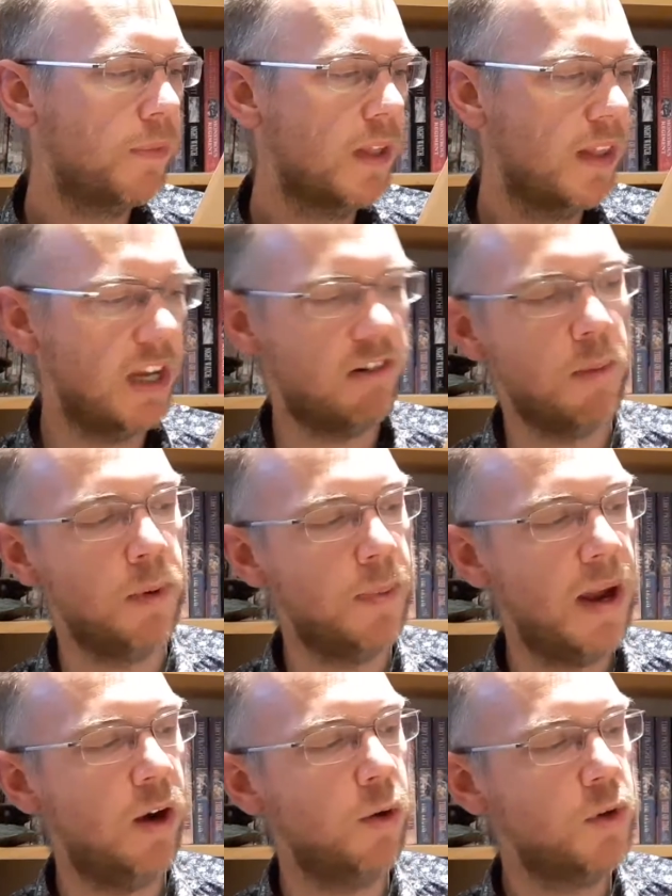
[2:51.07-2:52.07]
They grumbled
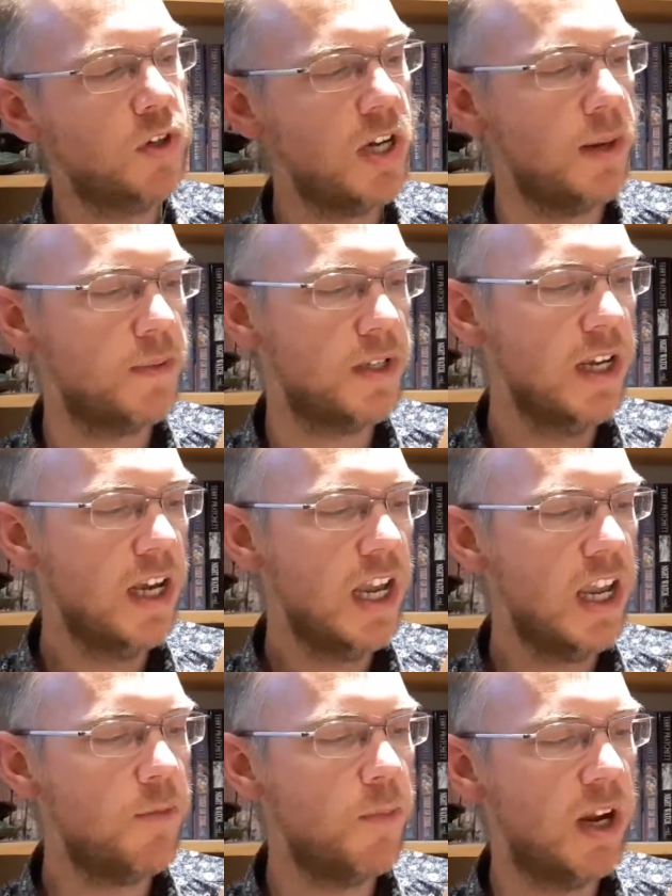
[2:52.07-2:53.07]
about old chips,
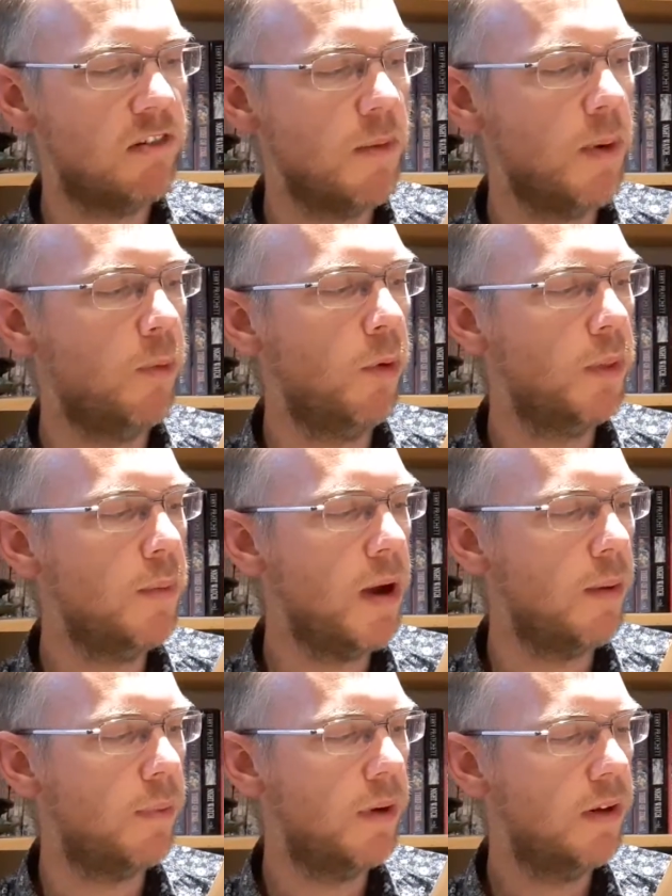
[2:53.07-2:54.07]
even when Grimmer warmed them
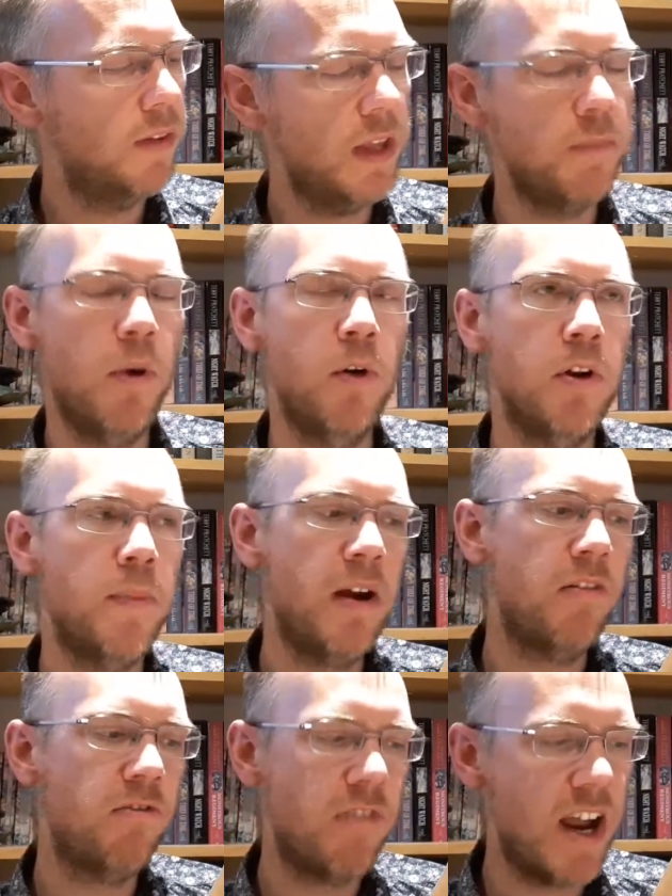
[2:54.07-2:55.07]
up. They moaned
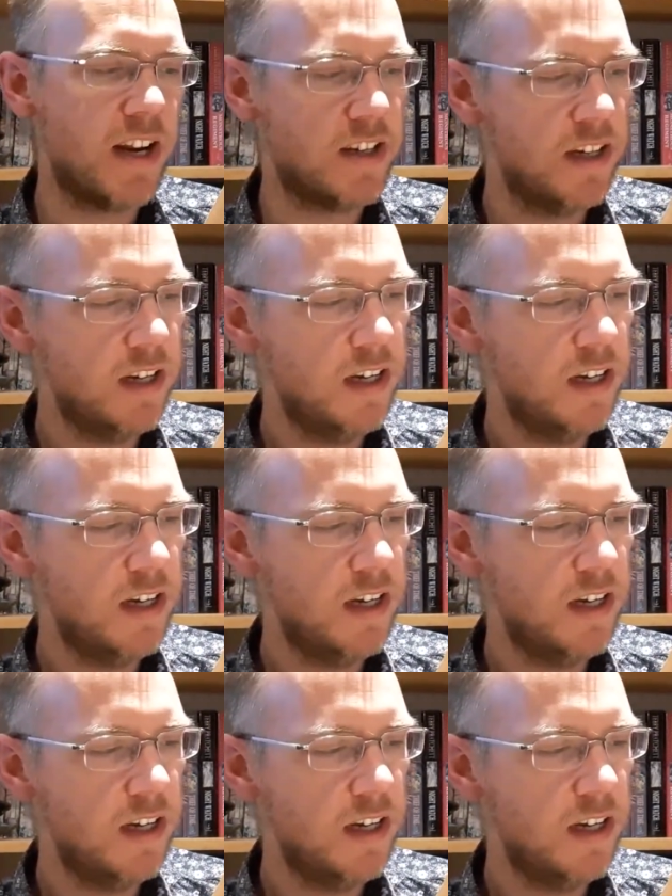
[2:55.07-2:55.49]
about rat.